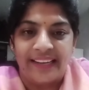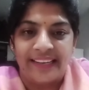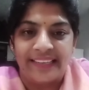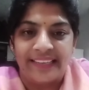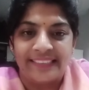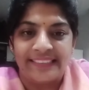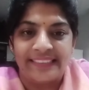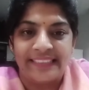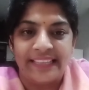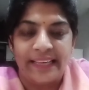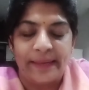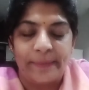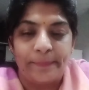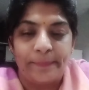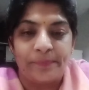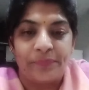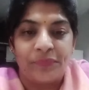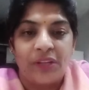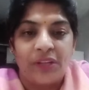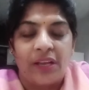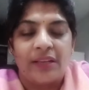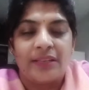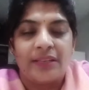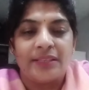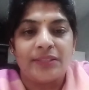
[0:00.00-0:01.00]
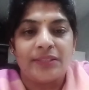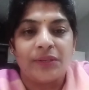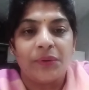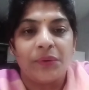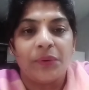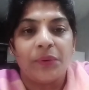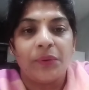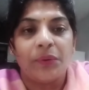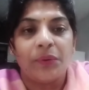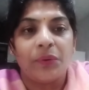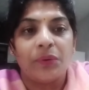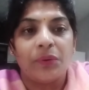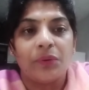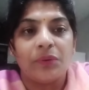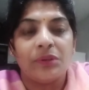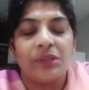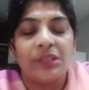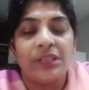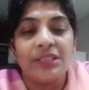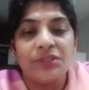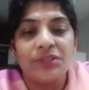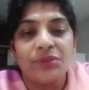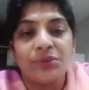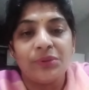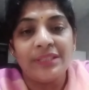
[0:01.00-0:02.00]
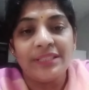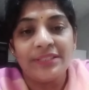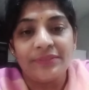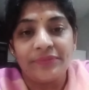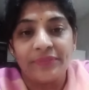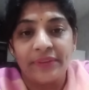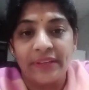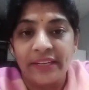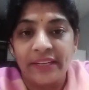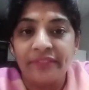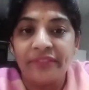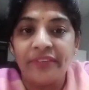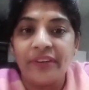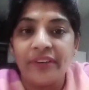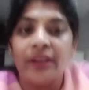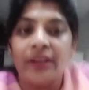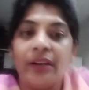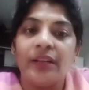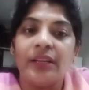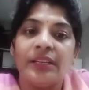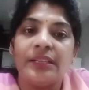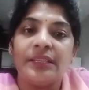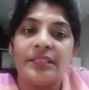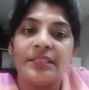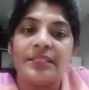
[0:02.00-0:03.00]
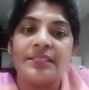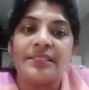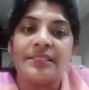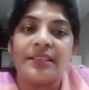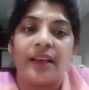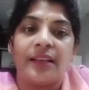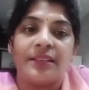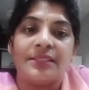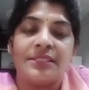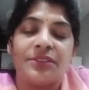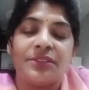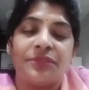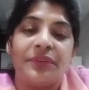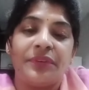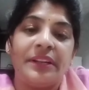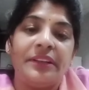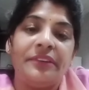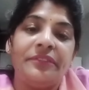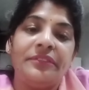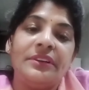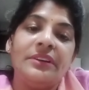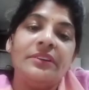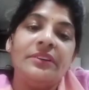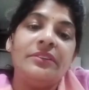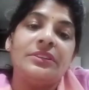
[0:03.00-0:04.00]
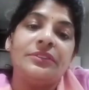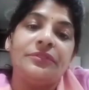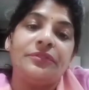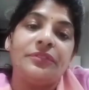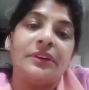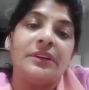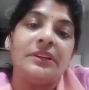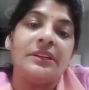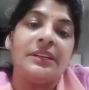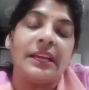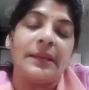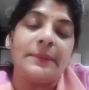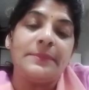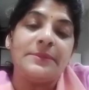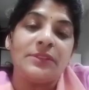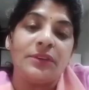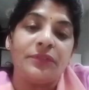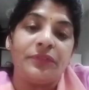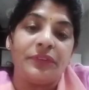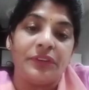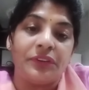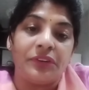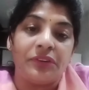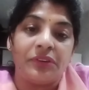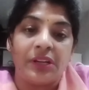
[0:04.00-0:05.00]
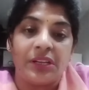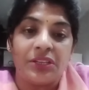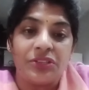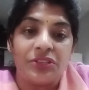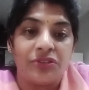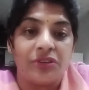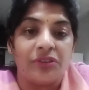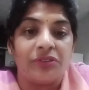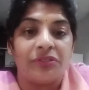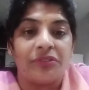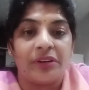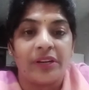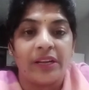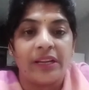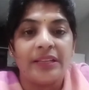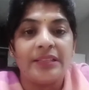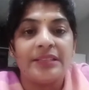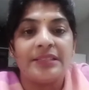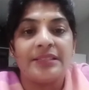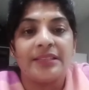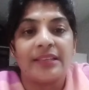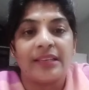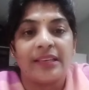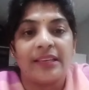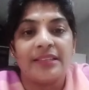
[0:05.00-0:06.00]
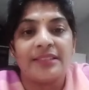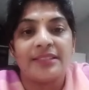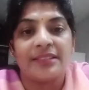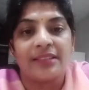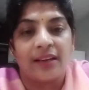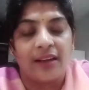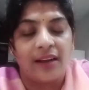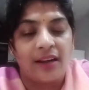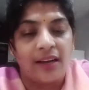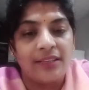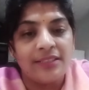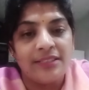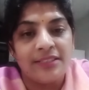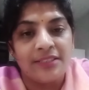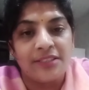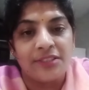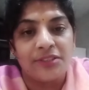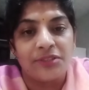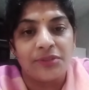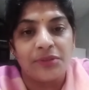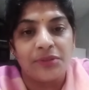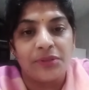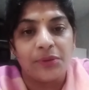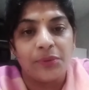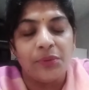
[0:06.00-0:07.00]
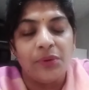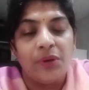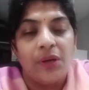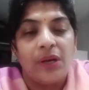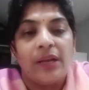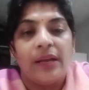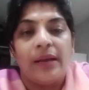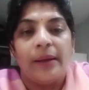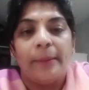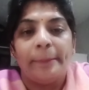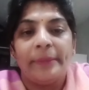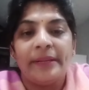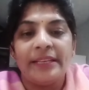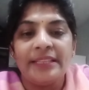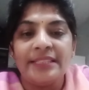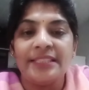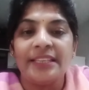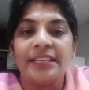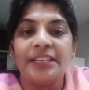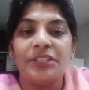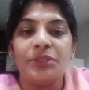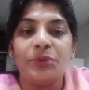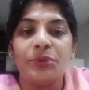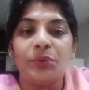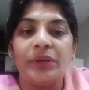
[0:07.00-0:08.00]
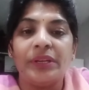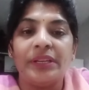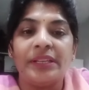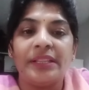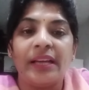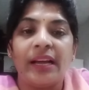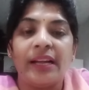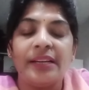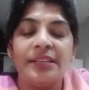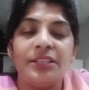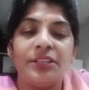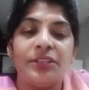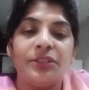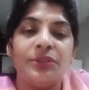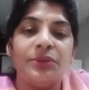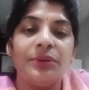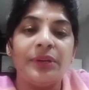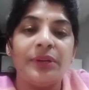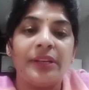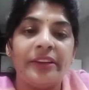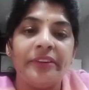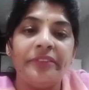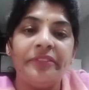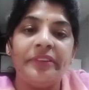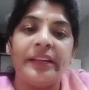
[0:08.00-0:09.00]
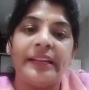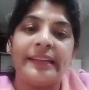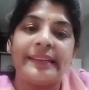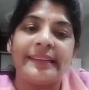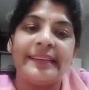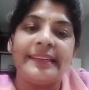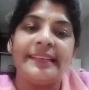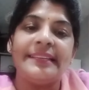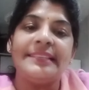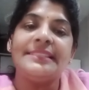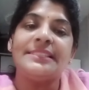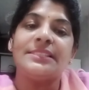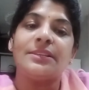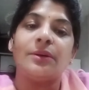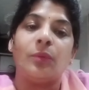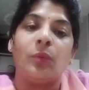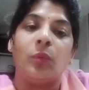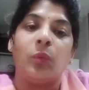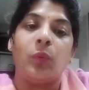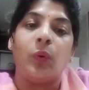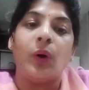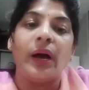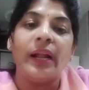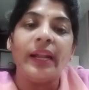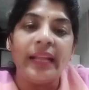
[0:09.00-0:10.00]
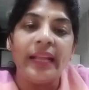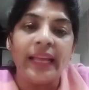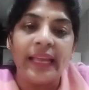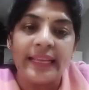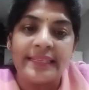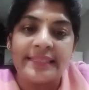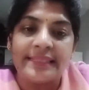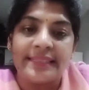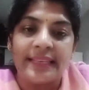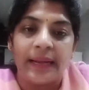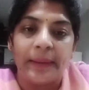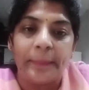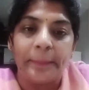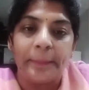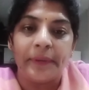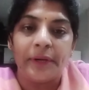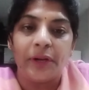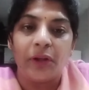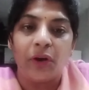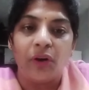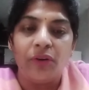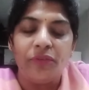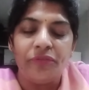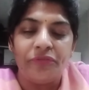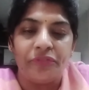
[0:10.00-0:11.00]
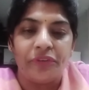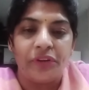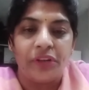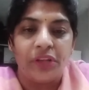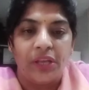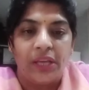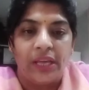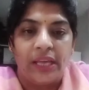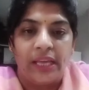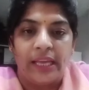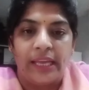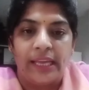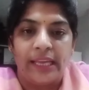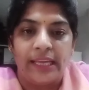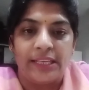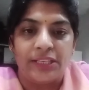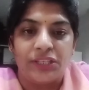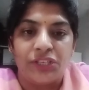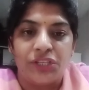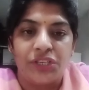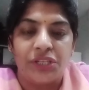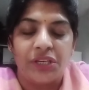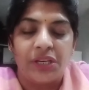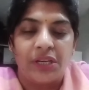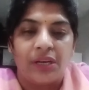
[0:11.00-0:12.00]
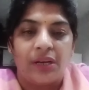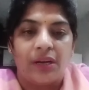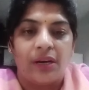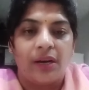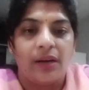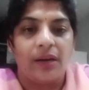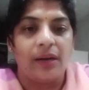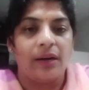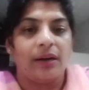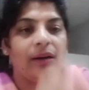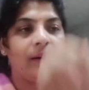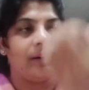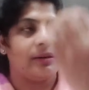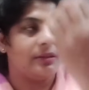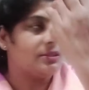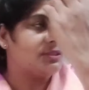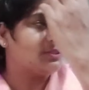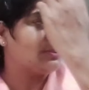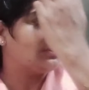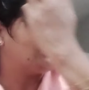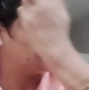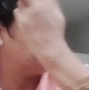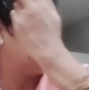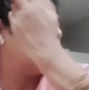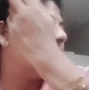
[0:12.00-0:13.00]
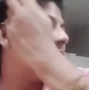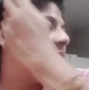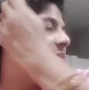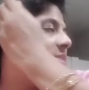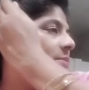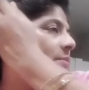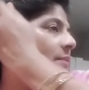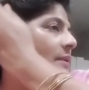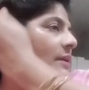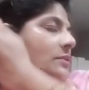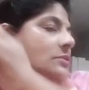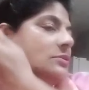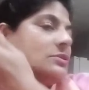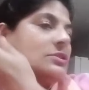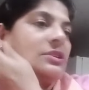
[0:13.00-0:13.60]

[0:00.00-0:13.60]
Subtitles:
them. So dear students, whenever it is asked, whenever different types of international trades is asked to you, please see to it that you give at least one example of each. So this was about